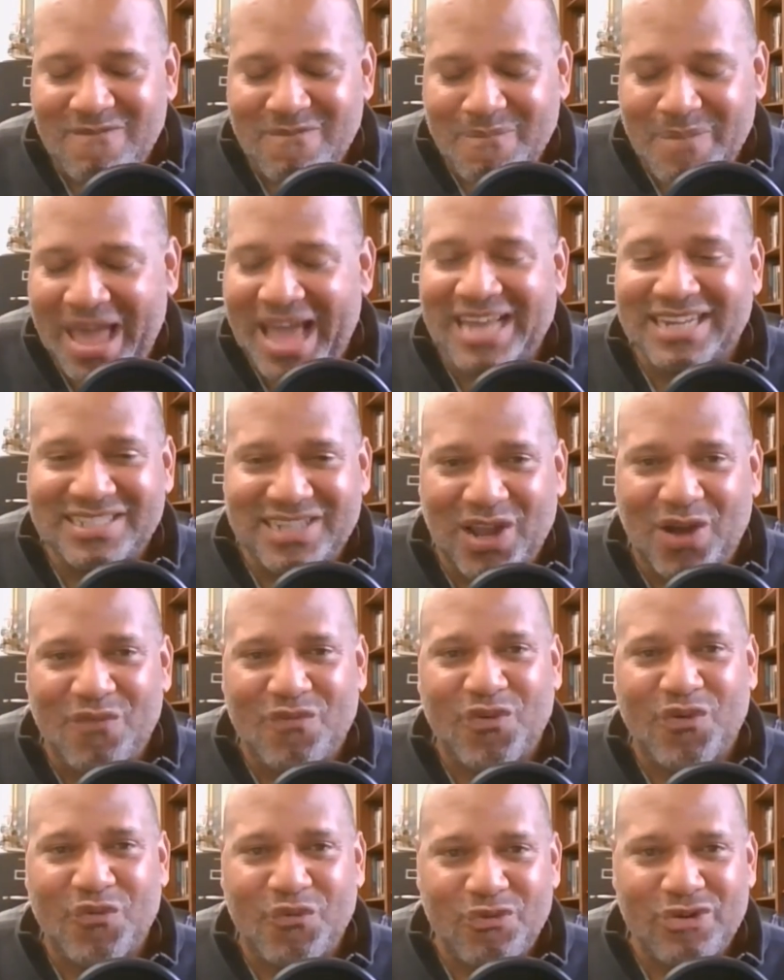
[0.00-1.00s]
passed out
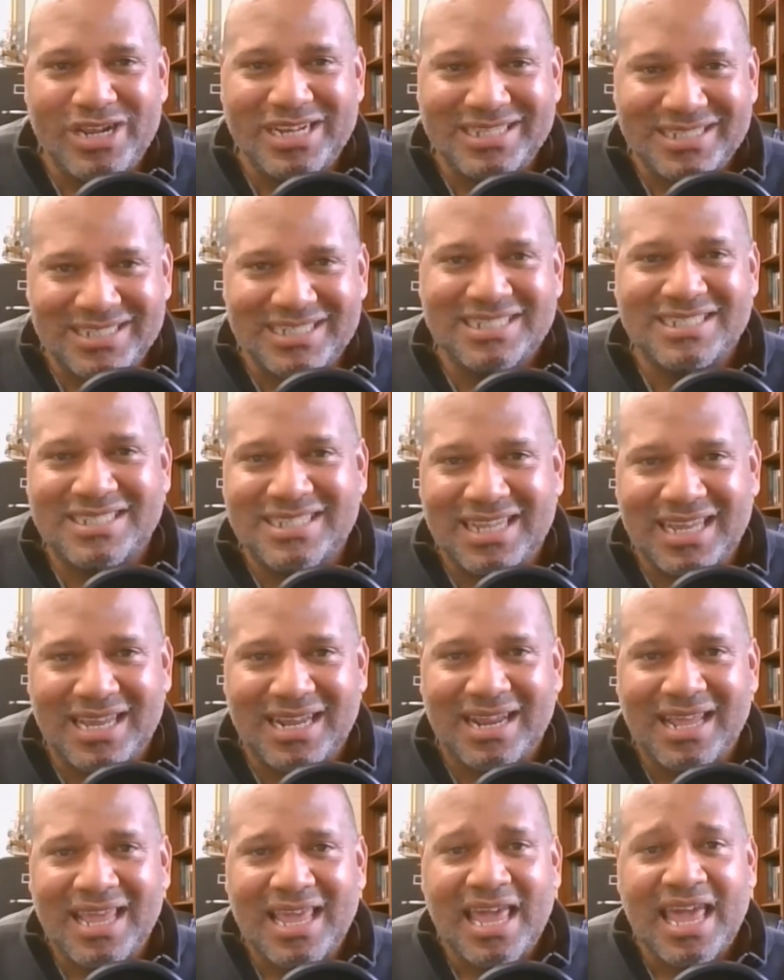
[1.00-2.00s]
for free since
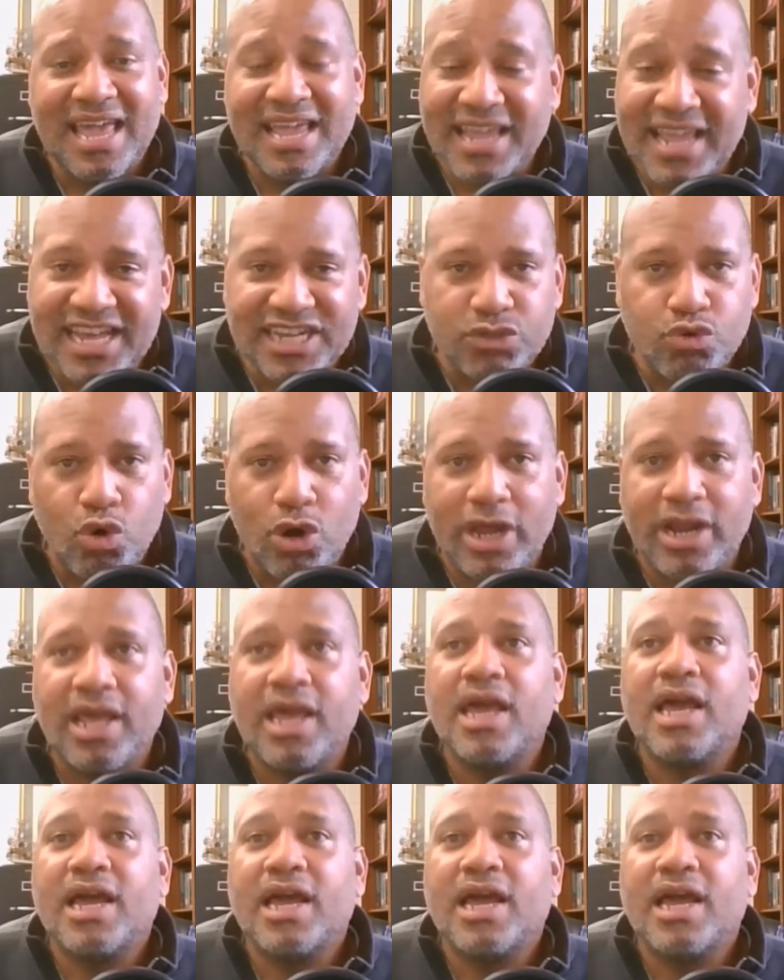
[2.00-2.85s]
then. And guess what?